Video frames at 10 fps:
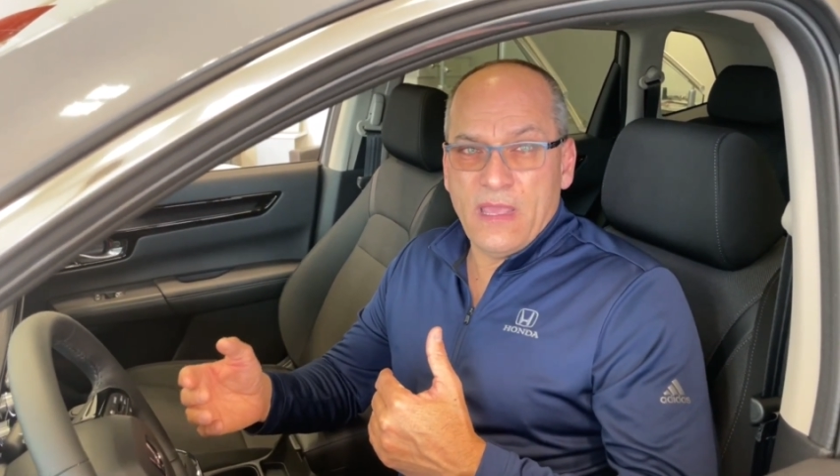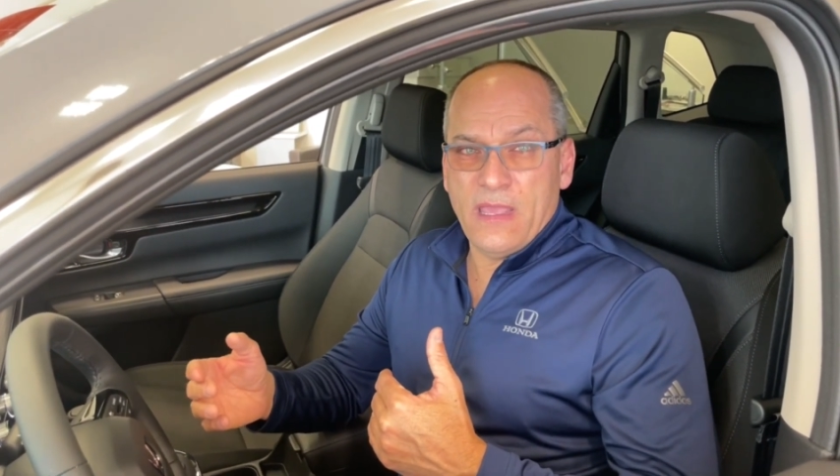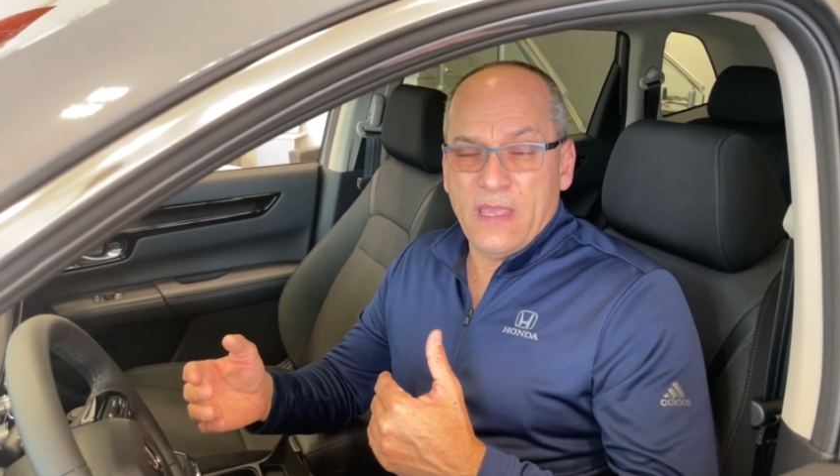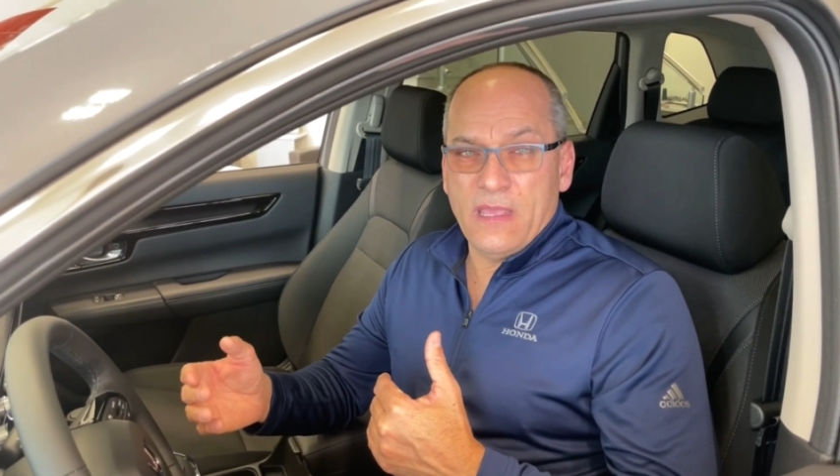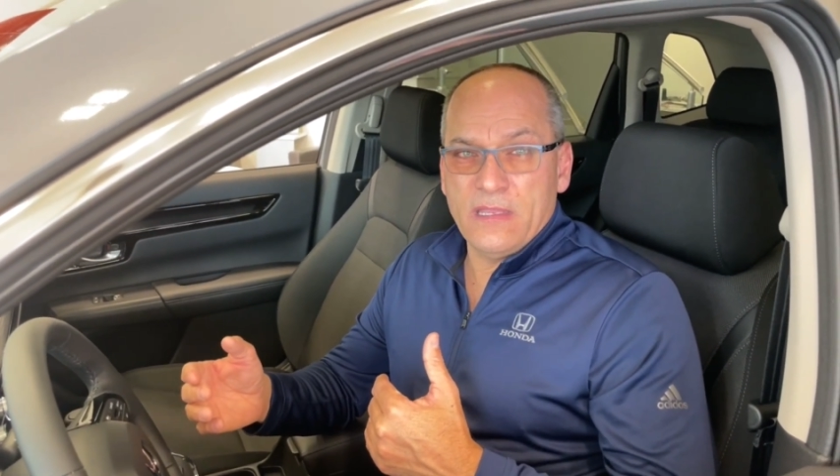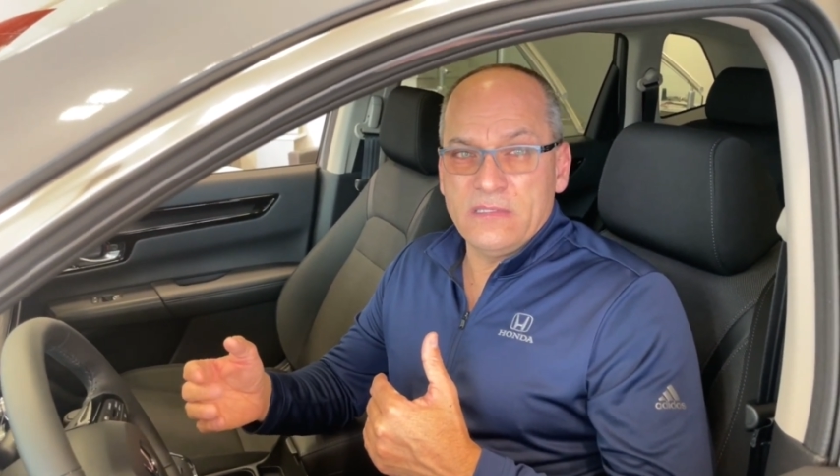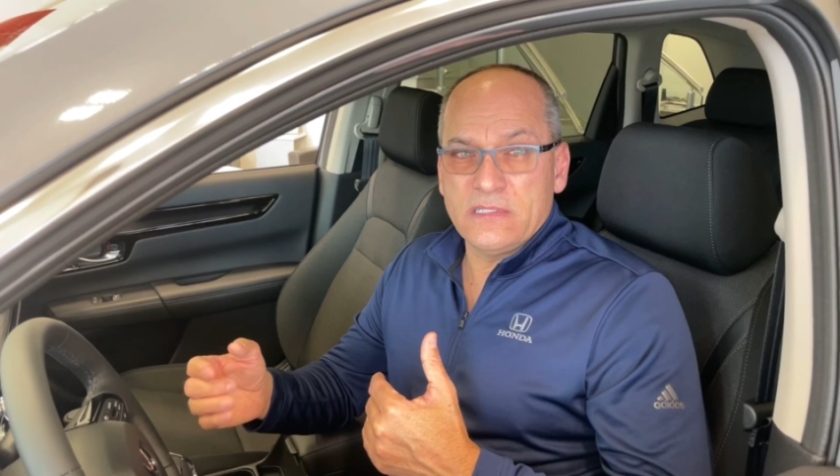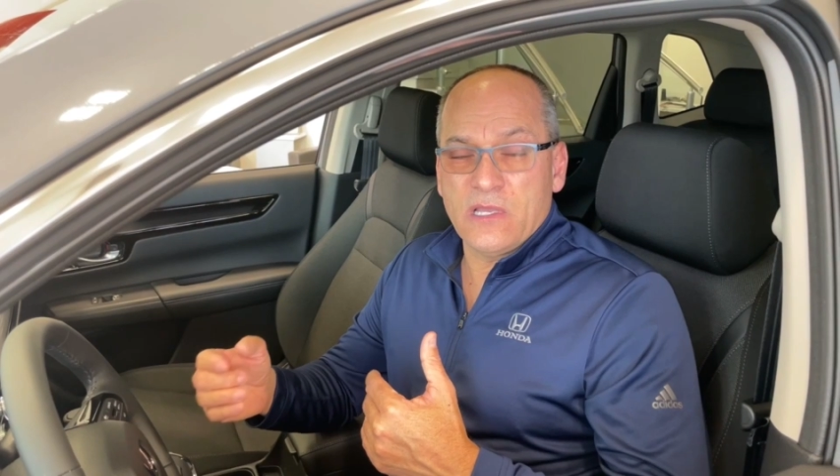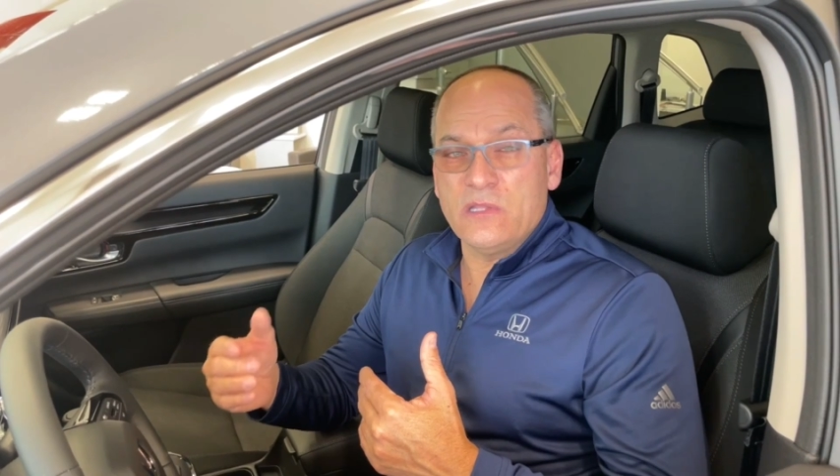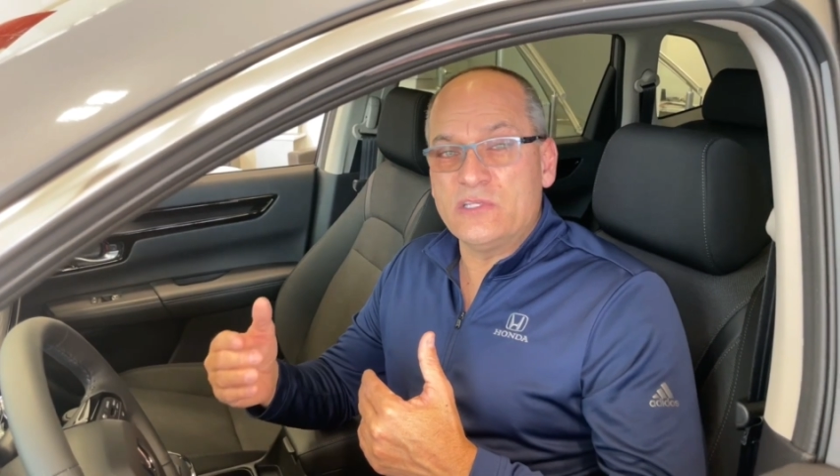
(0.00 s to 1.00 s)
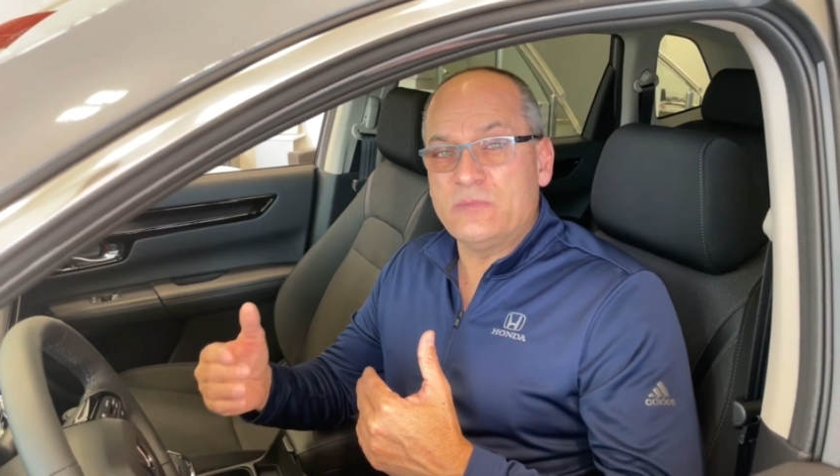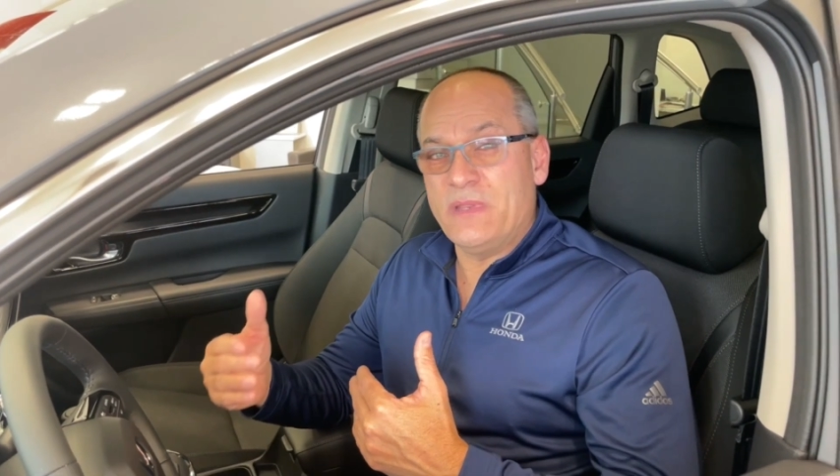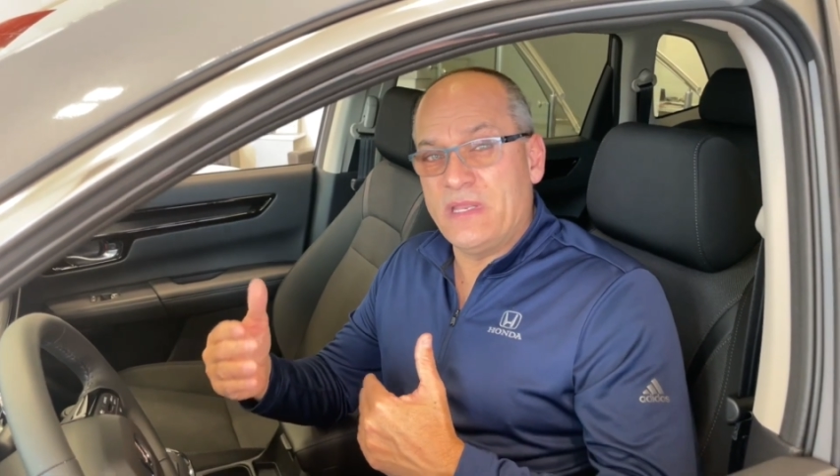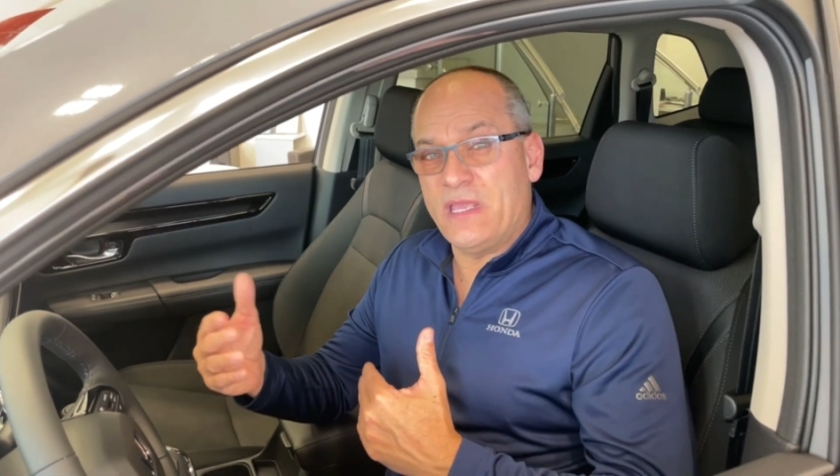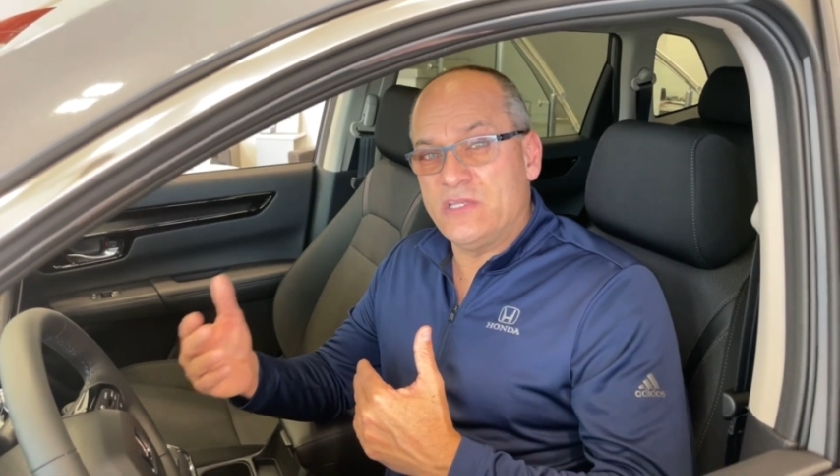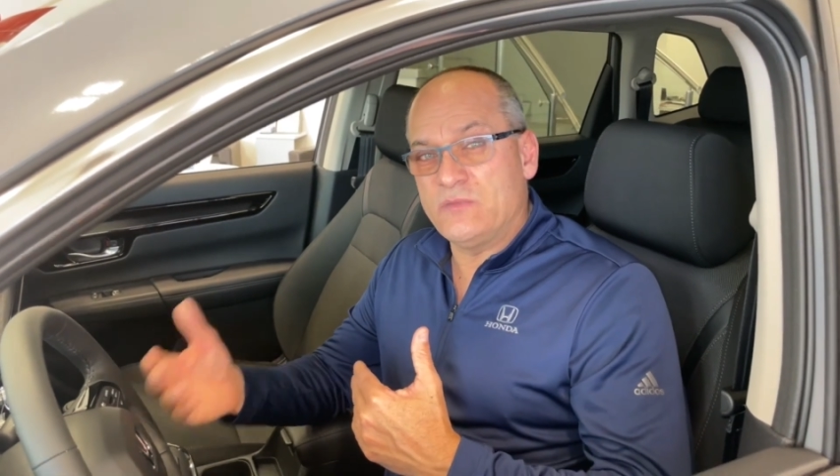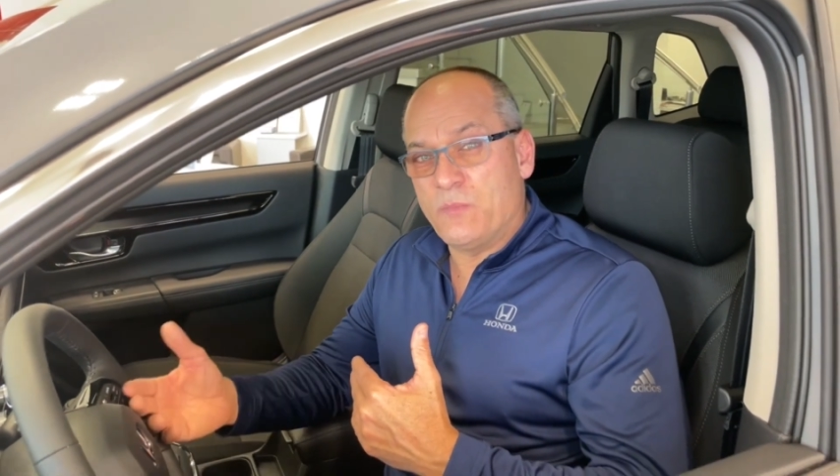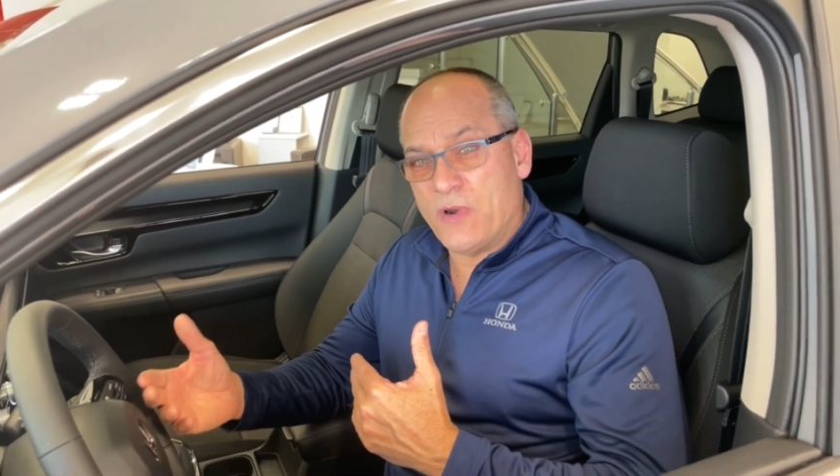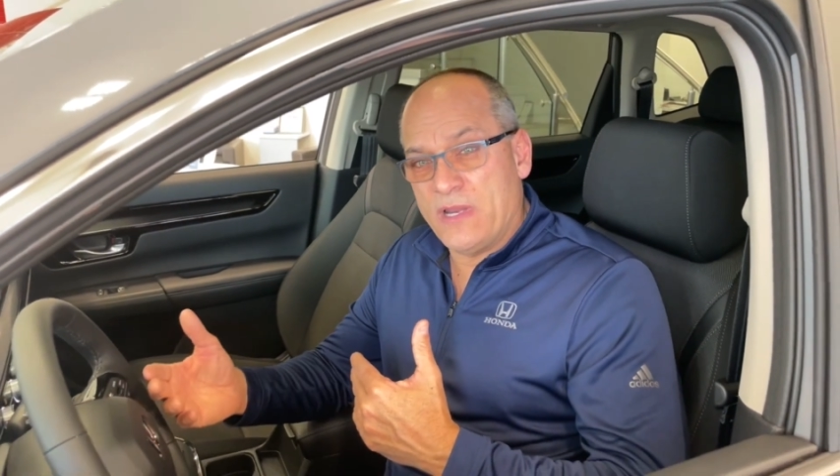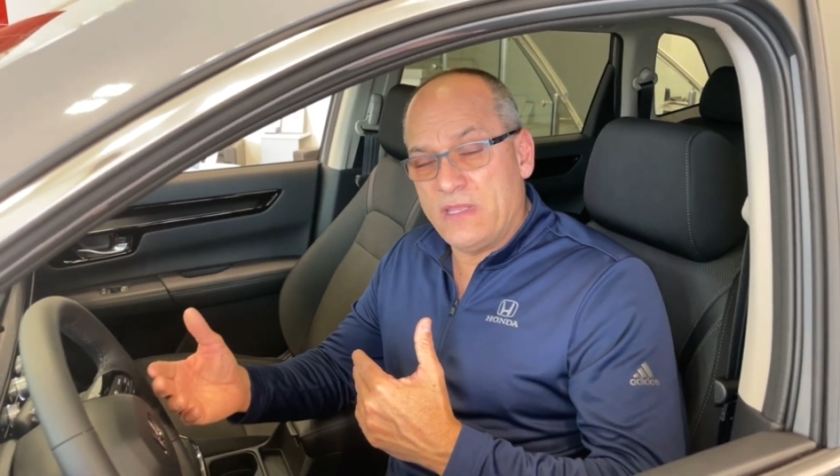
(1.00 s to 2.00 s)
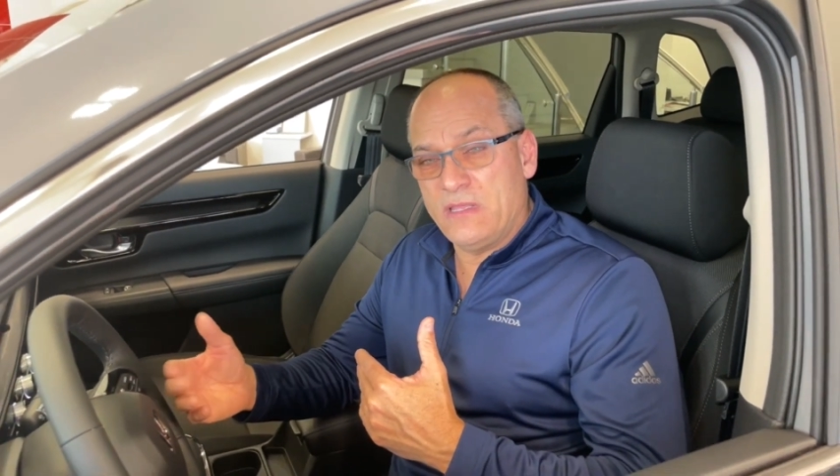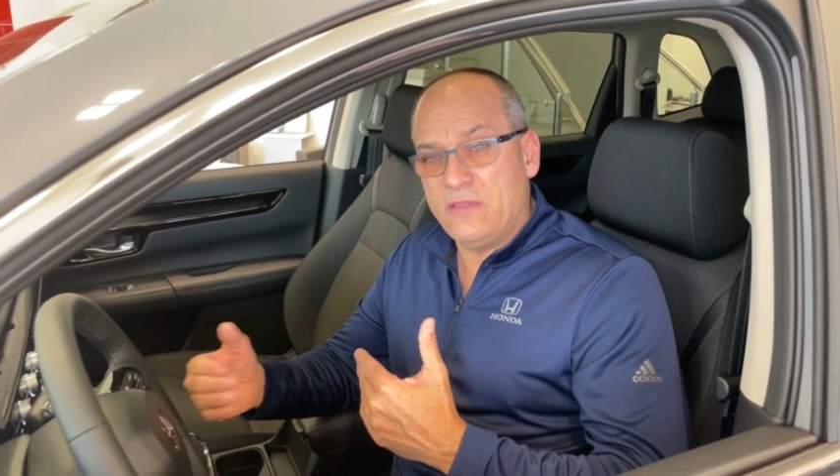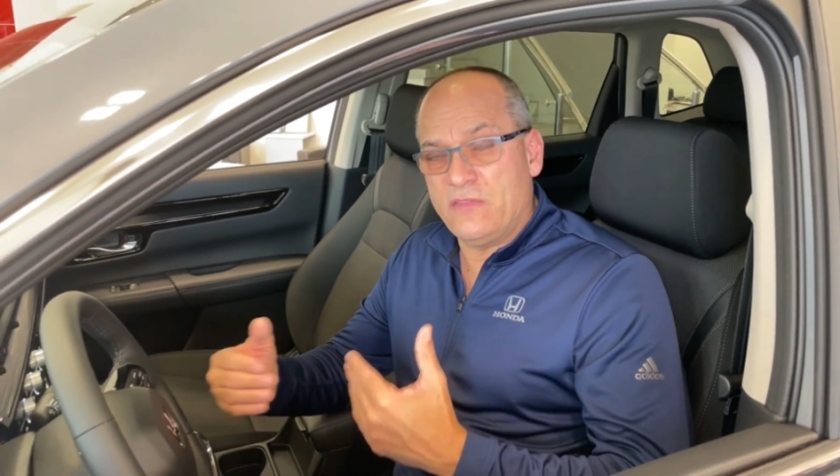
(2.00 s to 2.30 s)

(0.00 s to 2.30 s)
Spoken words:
and collision mitigation braking,